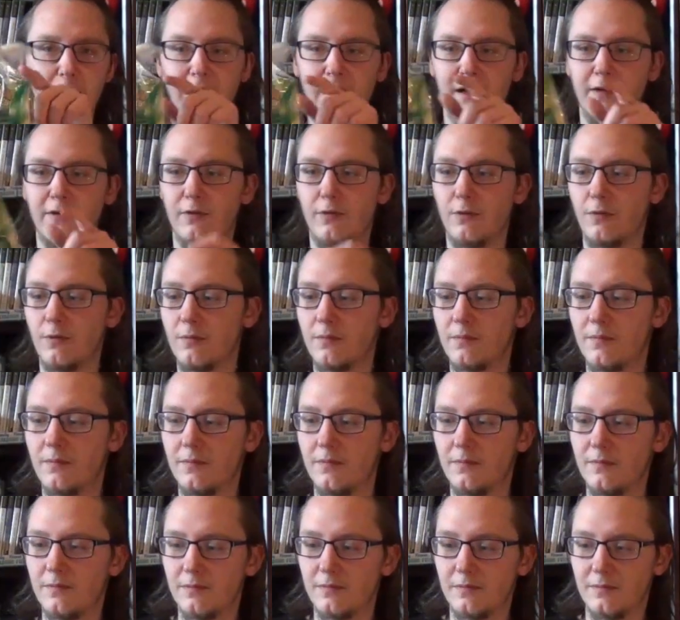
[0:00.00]
manual.
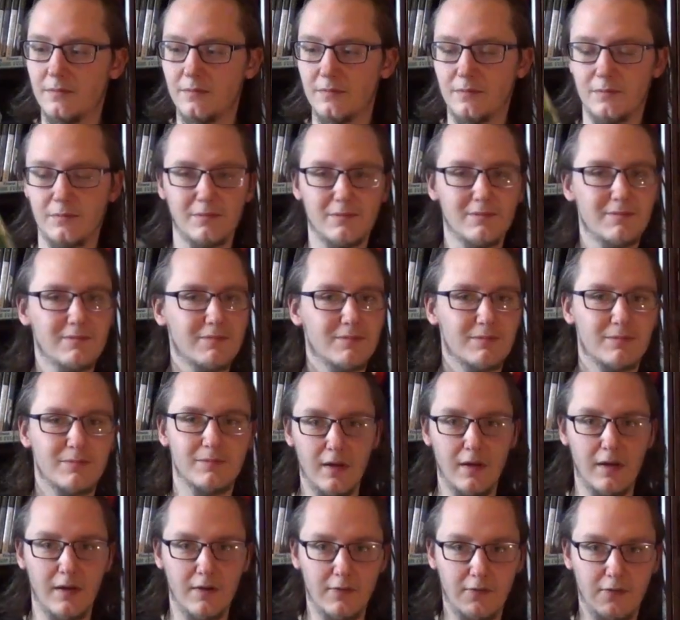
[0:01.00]

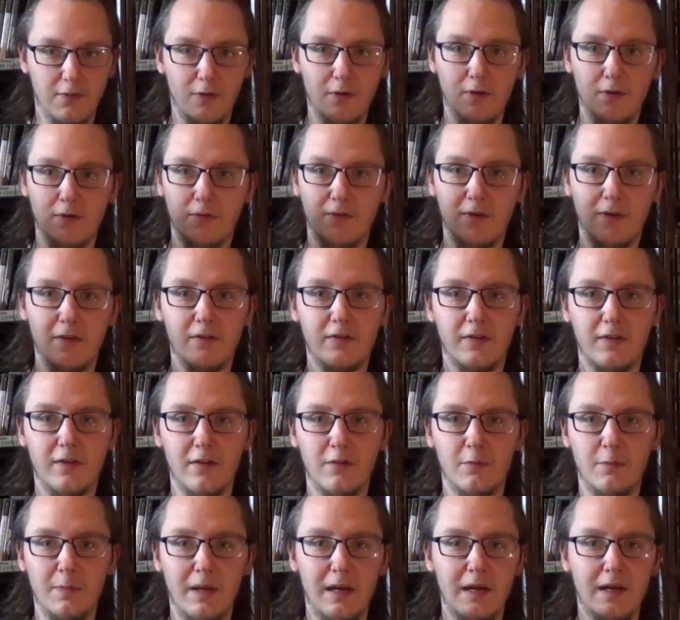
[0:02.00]
And for all the things in
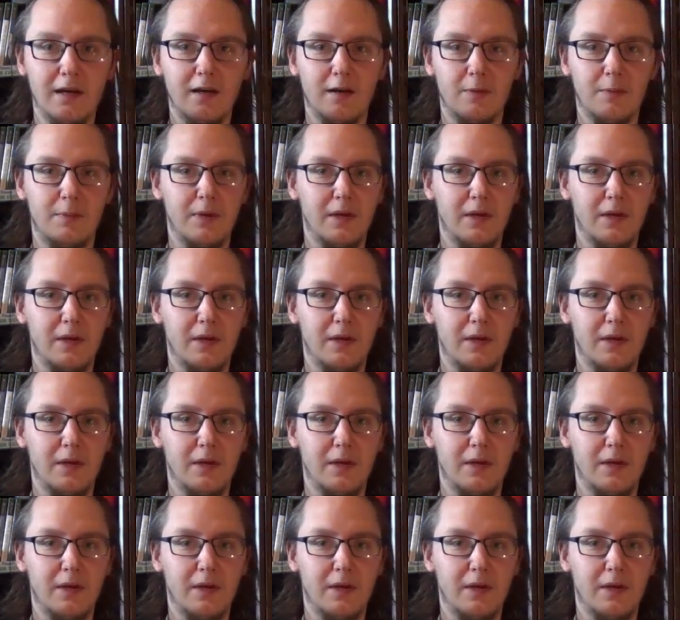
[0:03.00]
this bag I